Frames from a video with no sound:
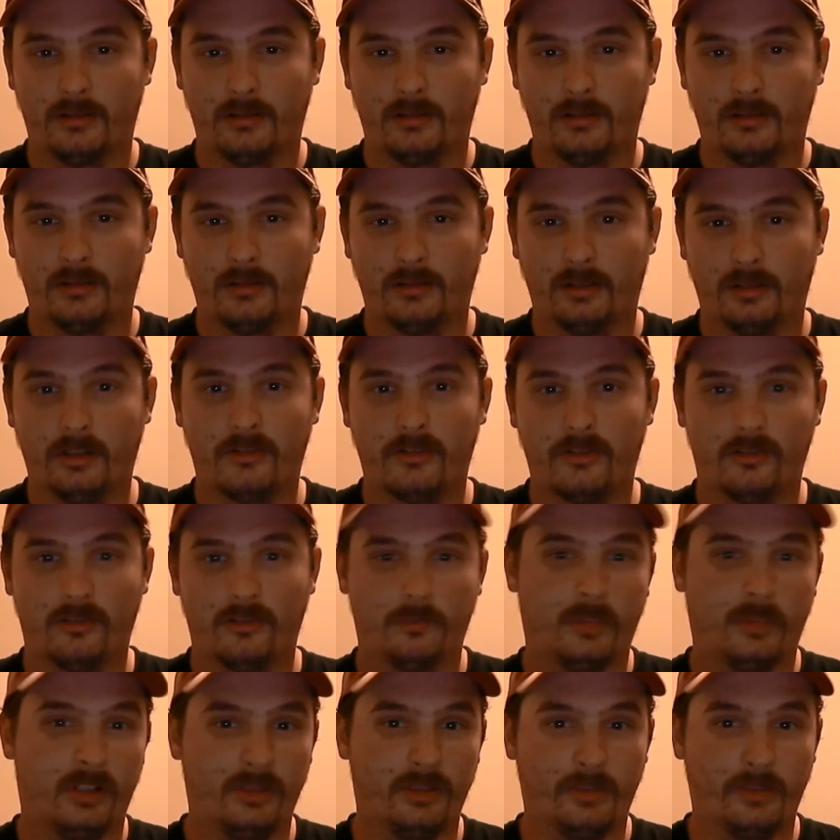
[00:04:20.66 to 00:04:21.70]
another
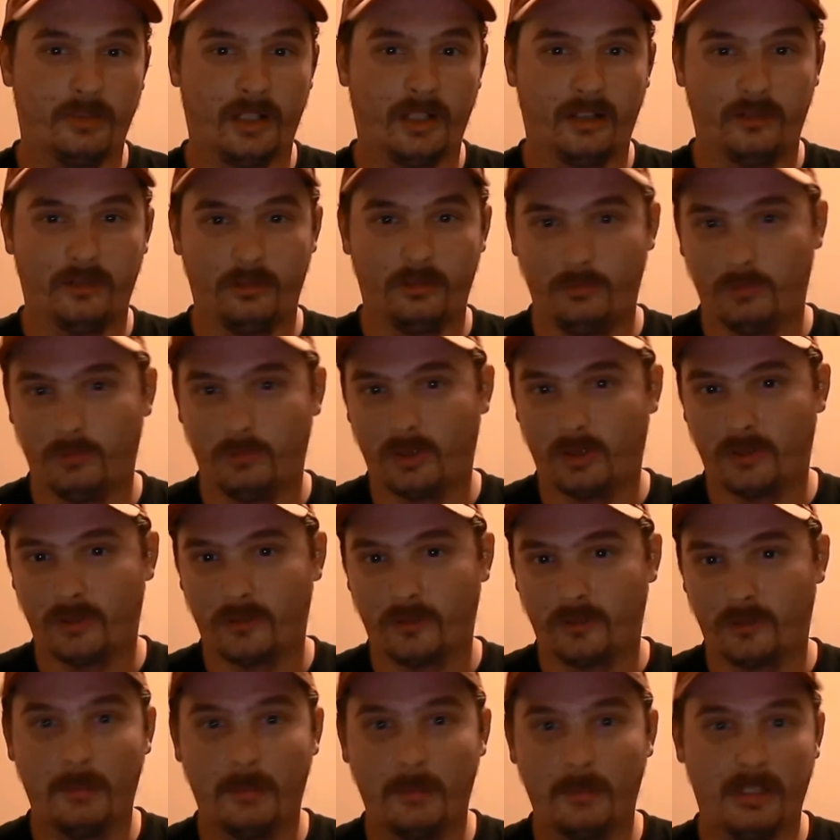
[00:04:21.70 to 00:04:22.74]
buddy of mine who works for
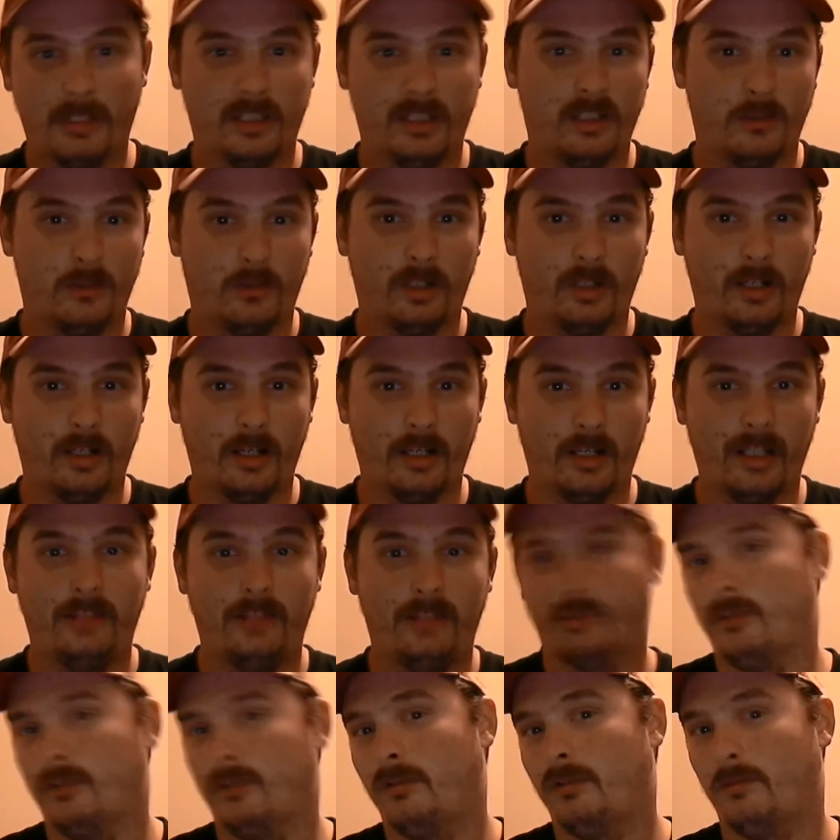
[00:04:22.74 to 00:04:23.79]
KBCY, he
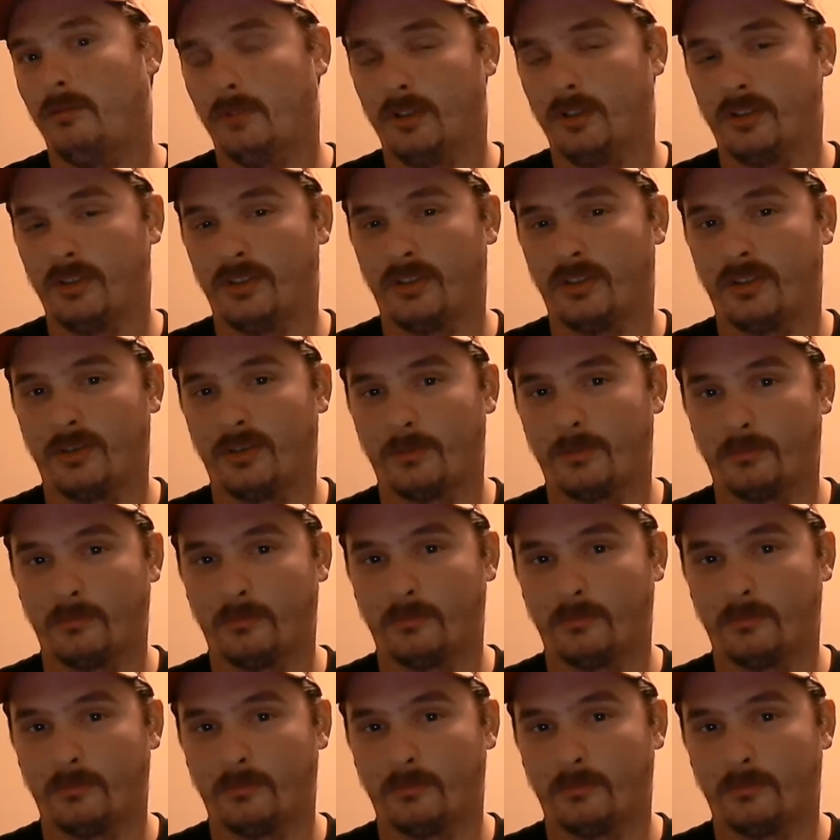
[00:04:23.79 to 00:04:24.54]
too was